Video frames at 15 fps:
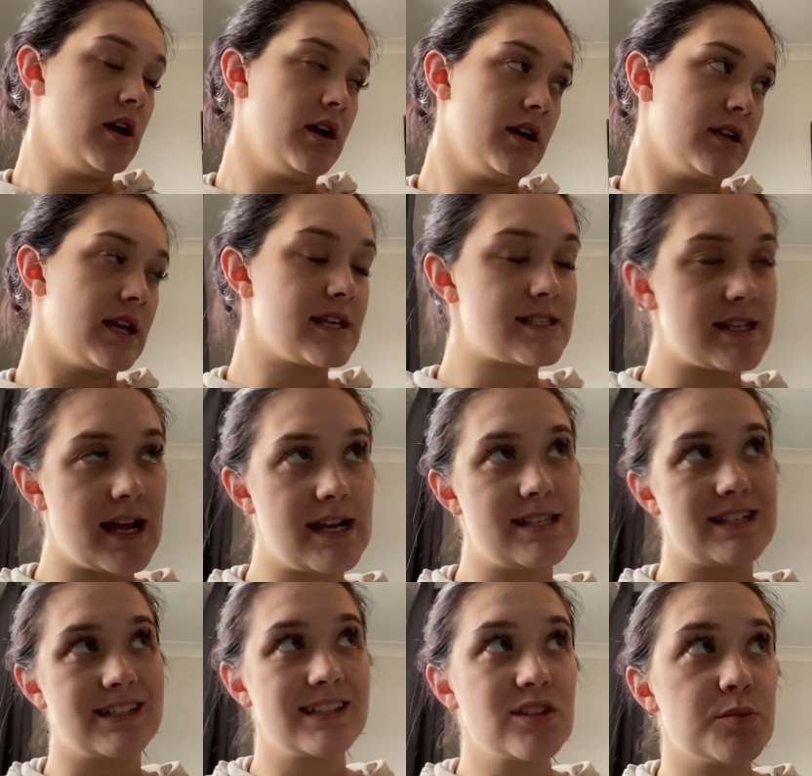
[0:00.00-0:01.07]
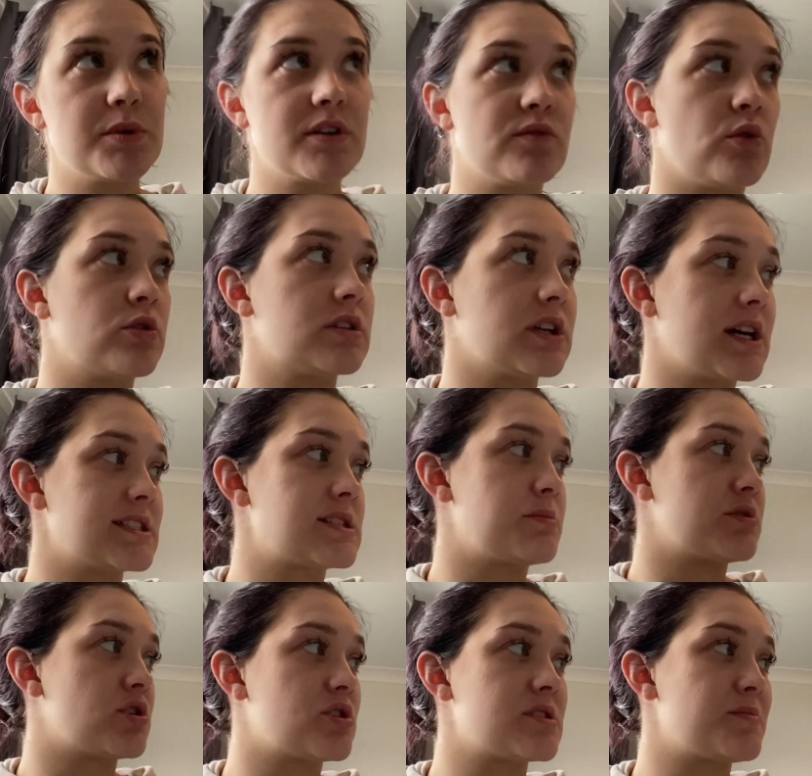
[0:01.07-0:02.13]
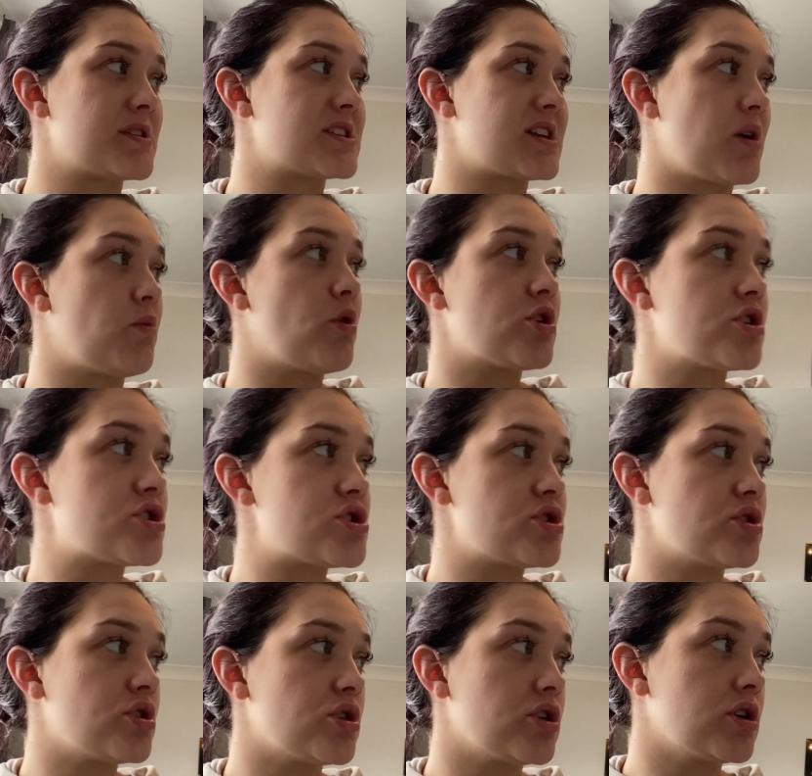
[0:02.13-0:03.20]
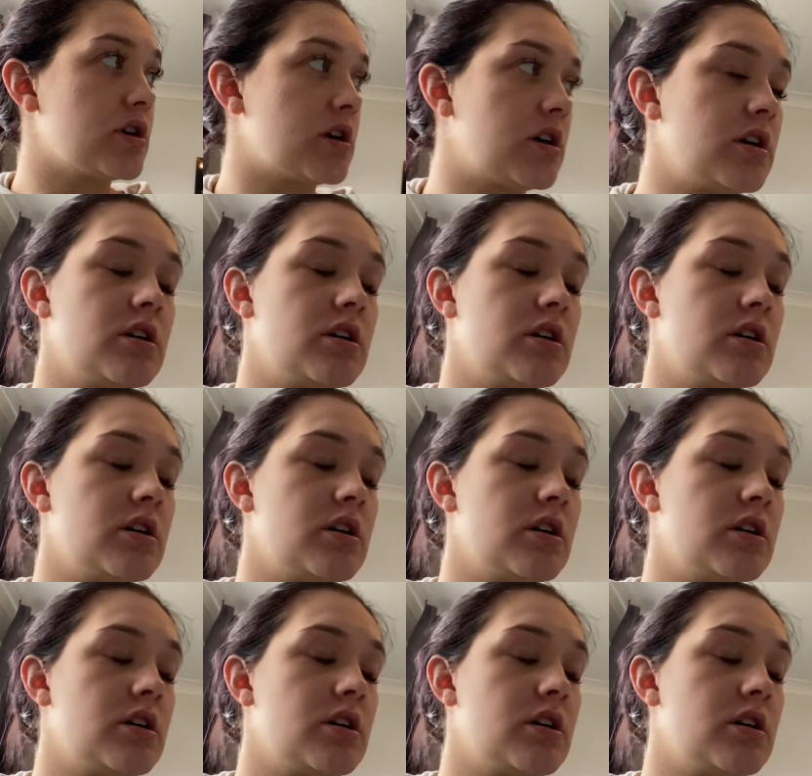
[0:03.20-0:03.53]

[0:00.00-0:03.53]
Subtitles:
Yesterday I did a little bit of organising, but not as much as I wanted to.